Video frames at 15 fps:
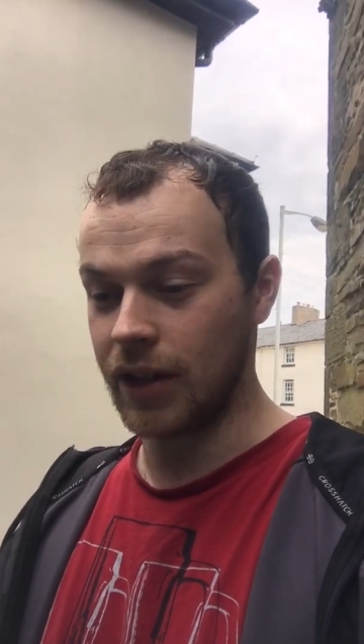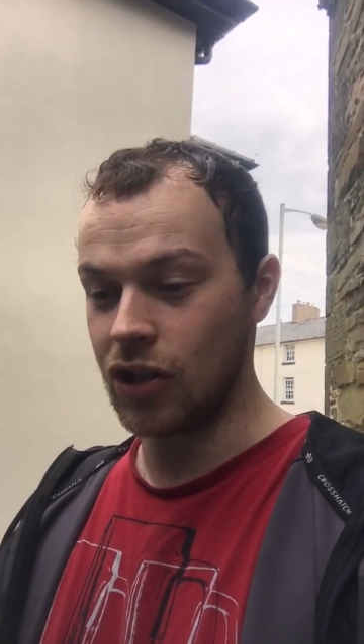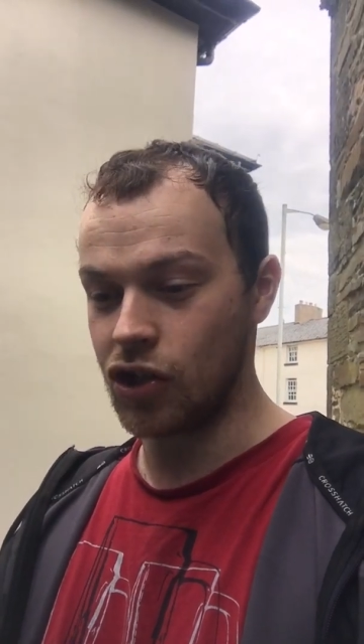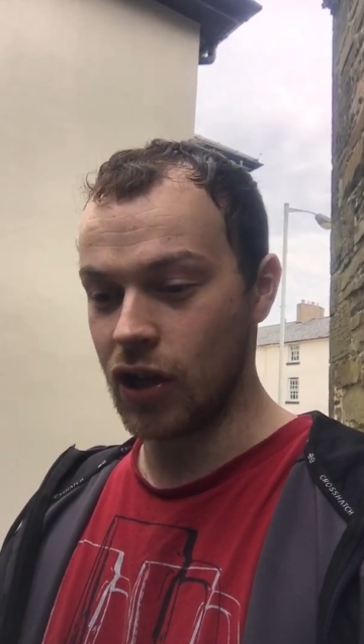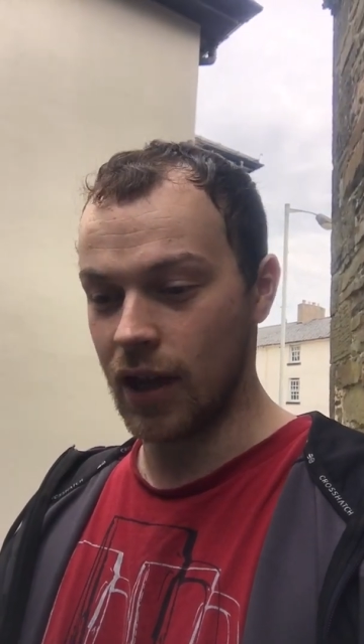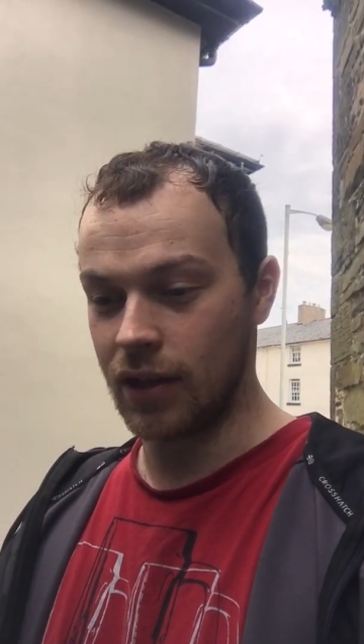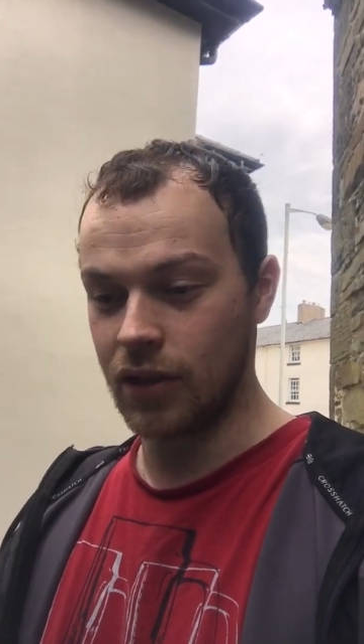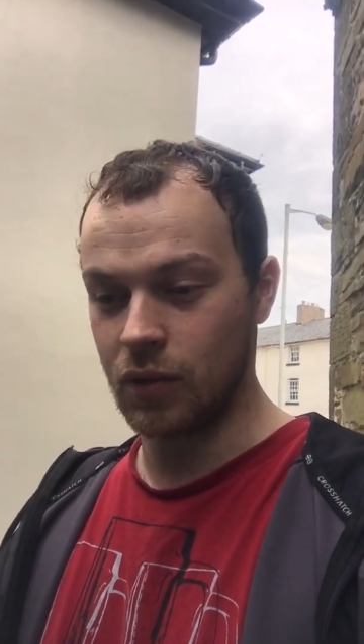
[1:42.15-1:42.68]

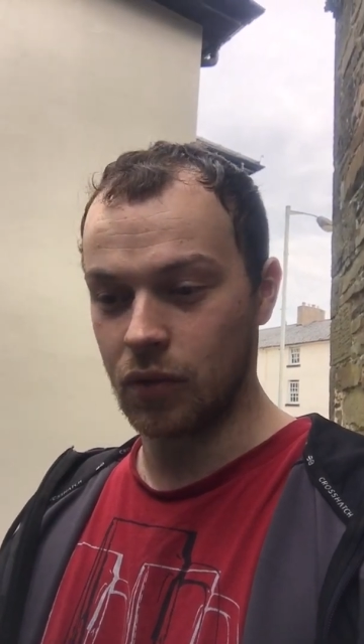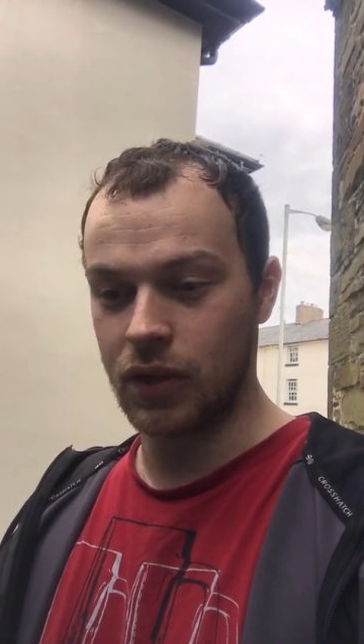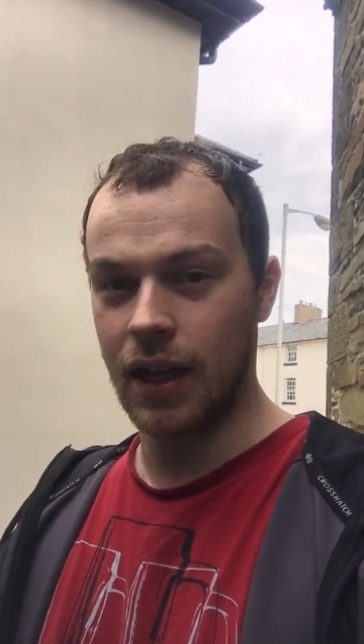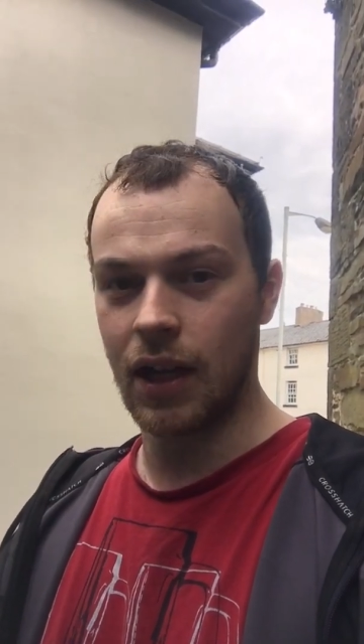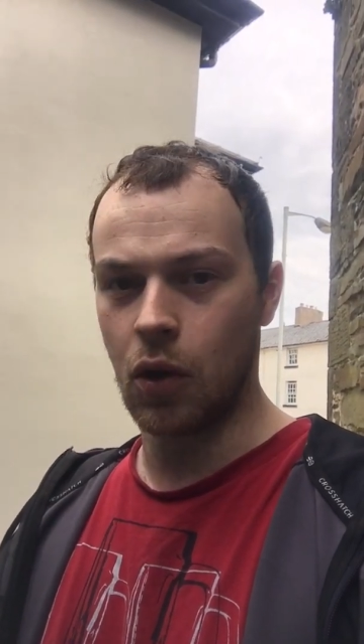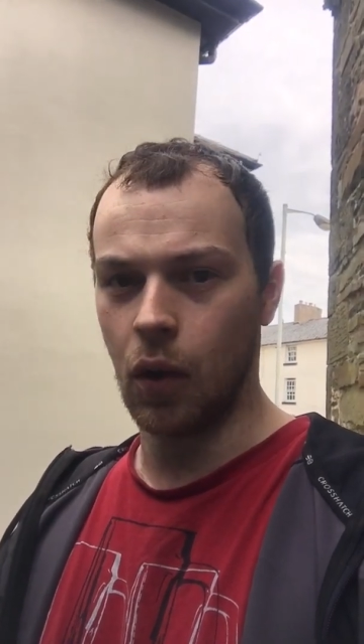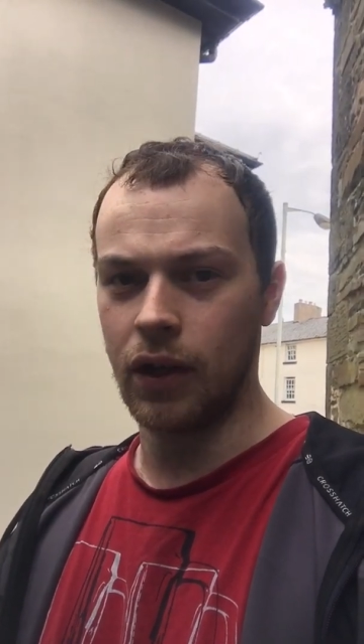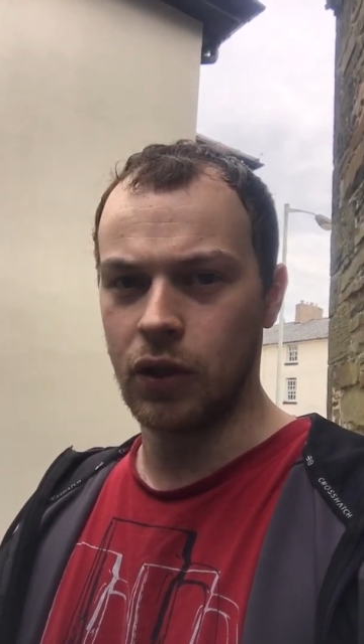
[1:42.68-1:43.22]
injectors will
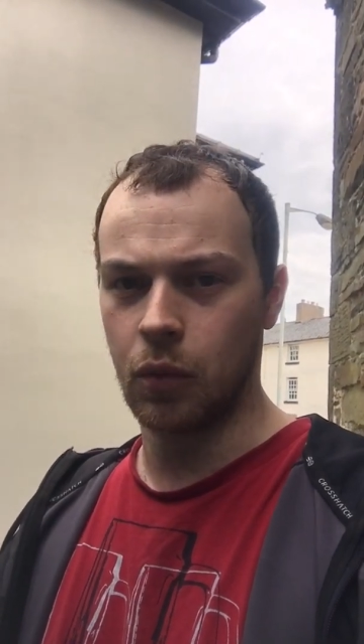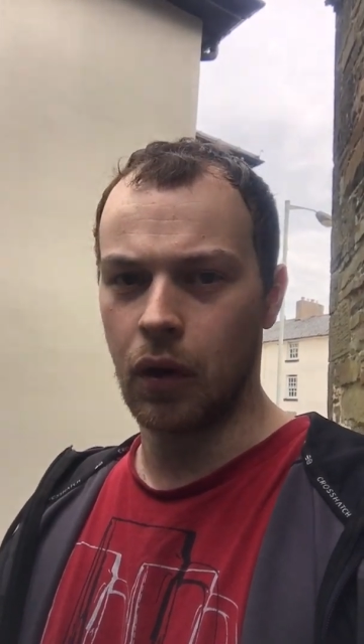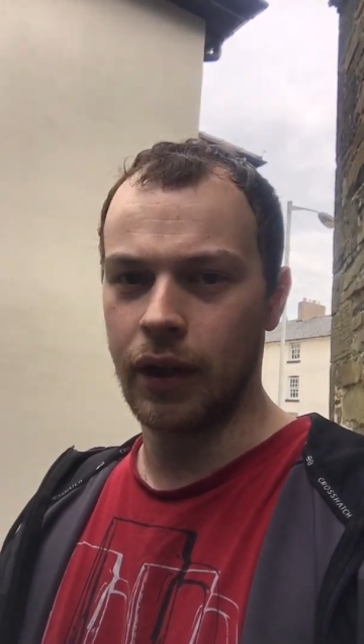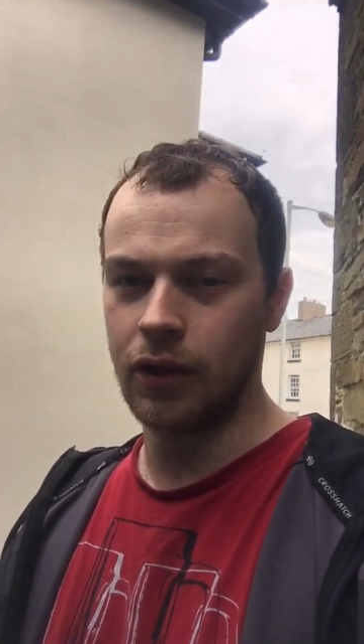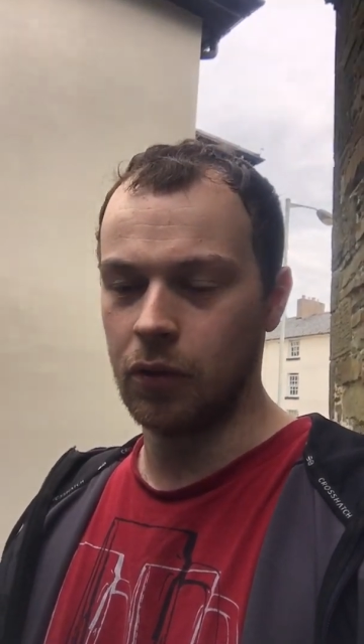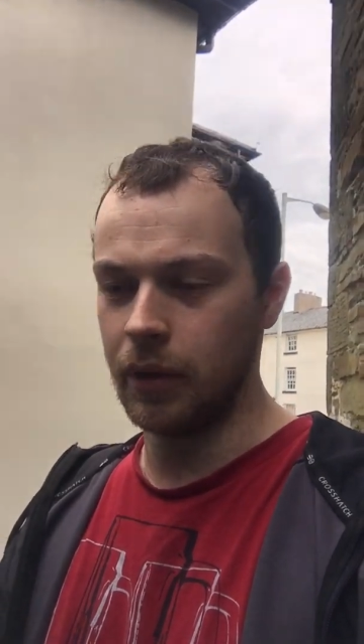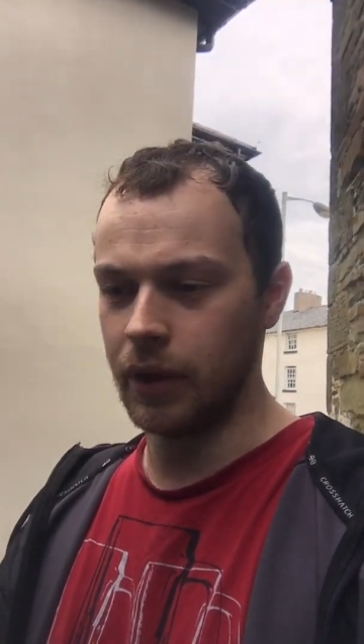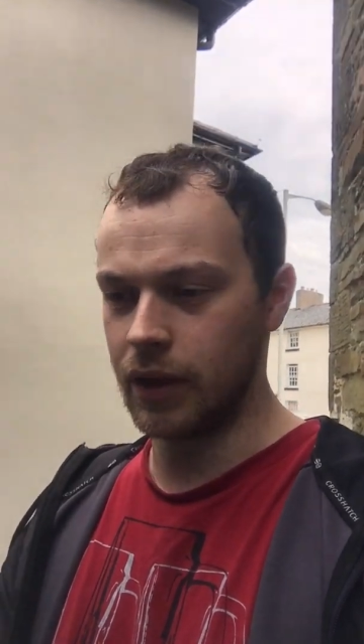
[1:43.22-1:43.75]
take quite a
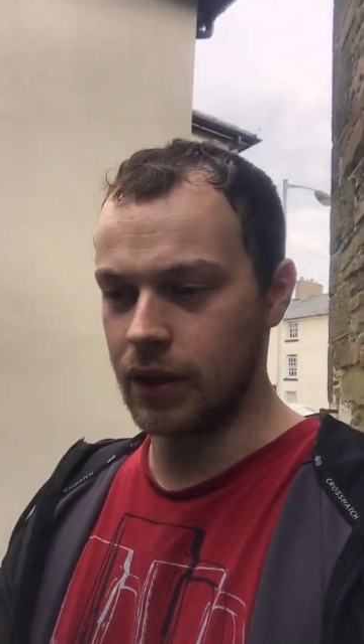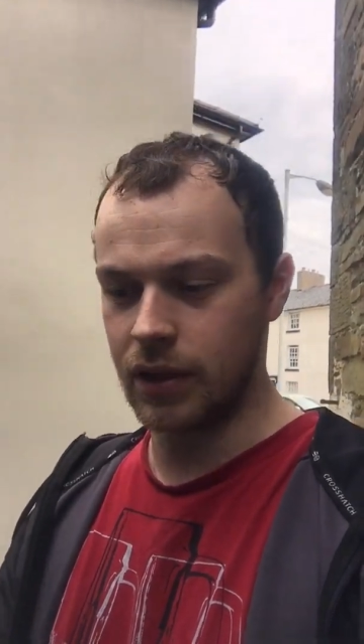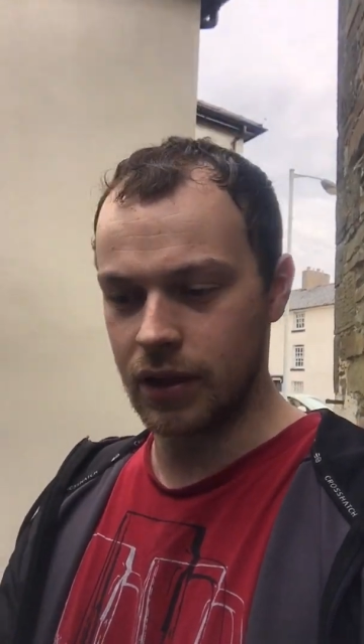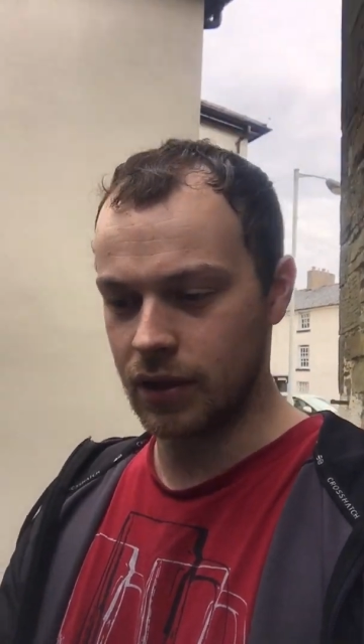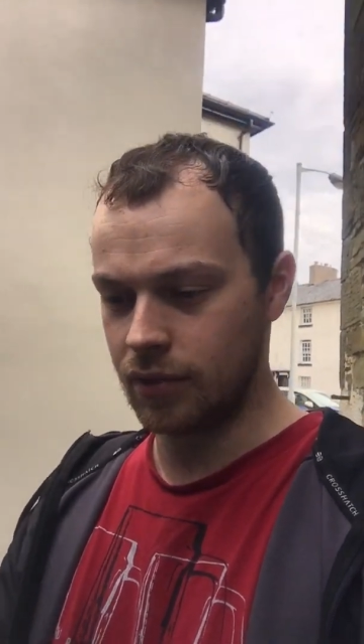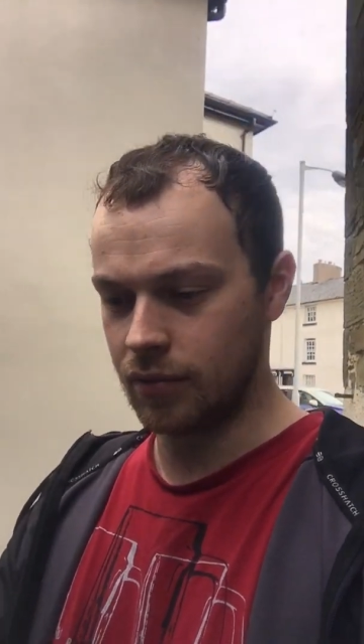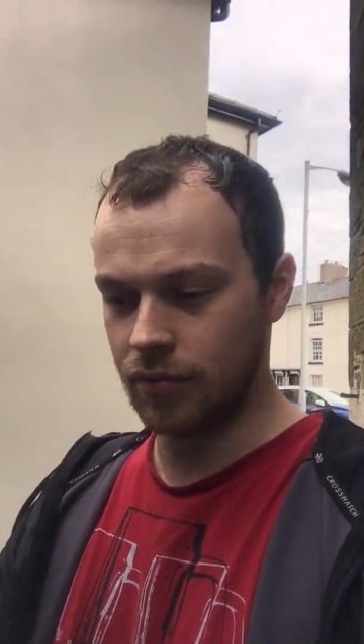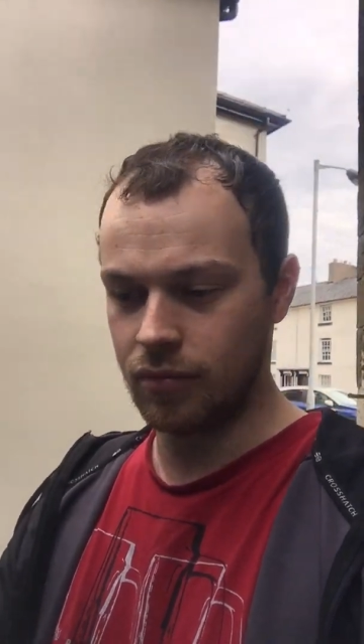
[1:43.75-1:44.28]
while because